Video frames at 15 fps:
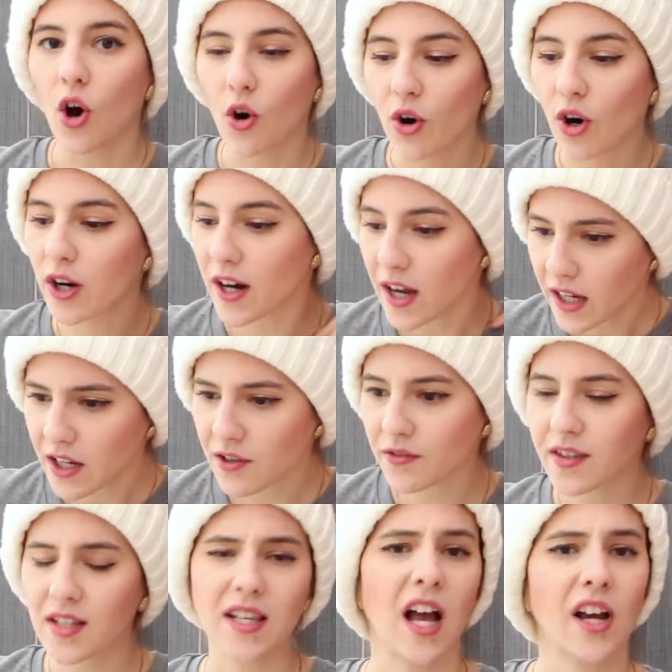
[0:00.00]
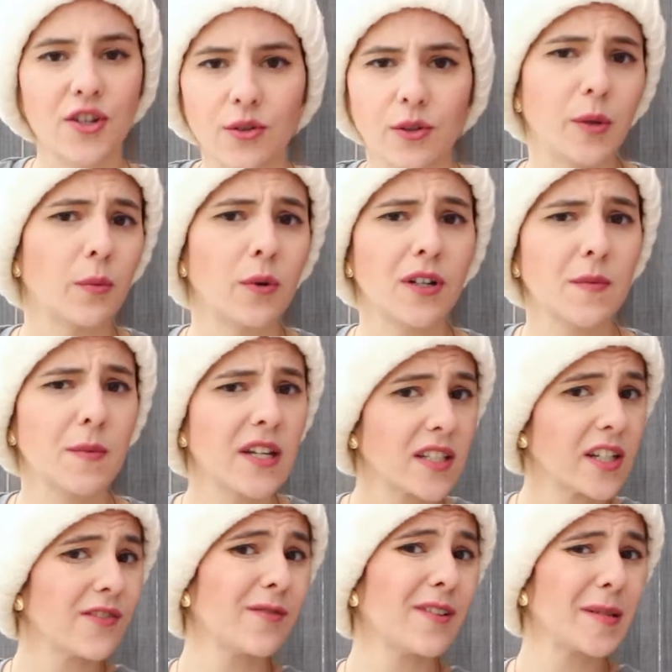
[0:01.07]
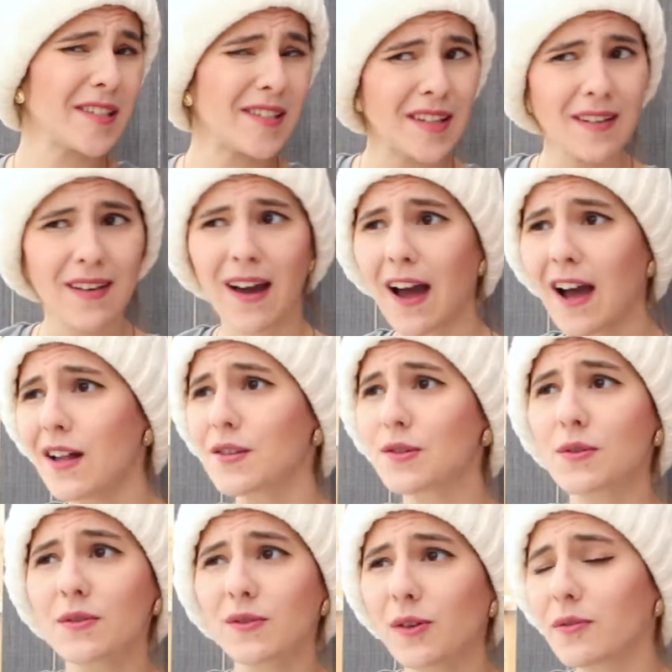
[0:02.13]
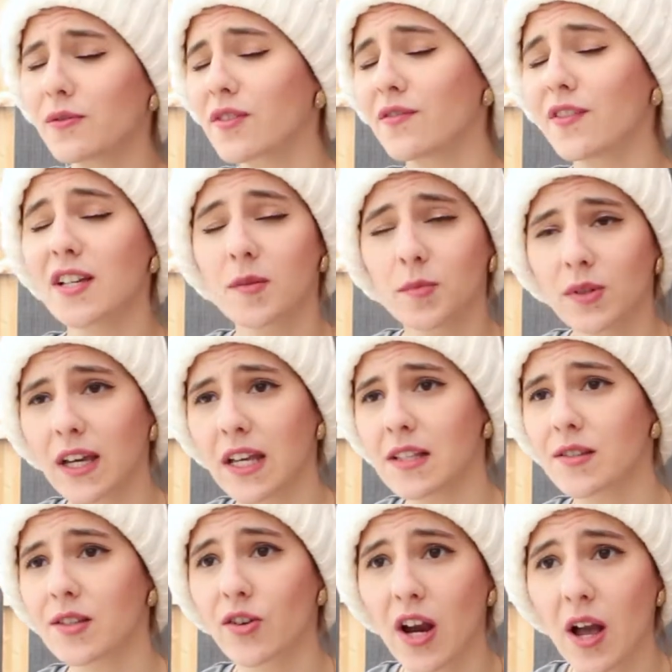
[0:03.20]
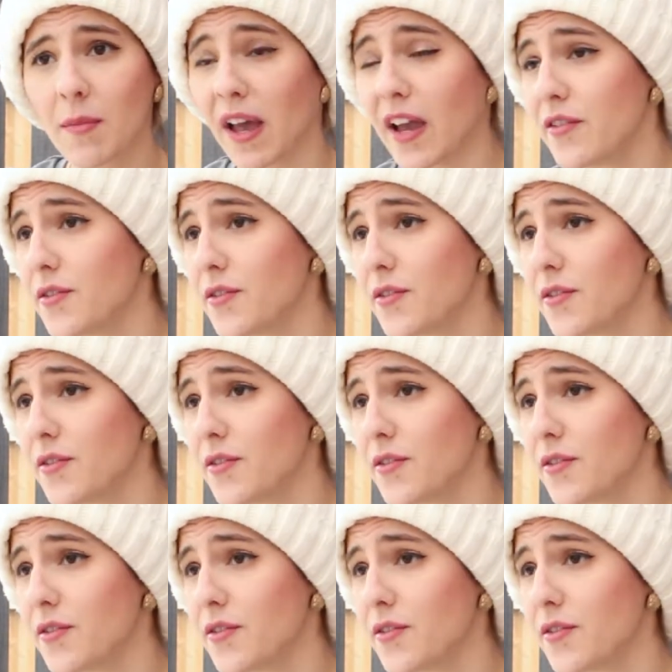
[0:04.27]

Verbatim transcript: or if this actually works? Because I've been seeing ads all over Facebook, Instagram,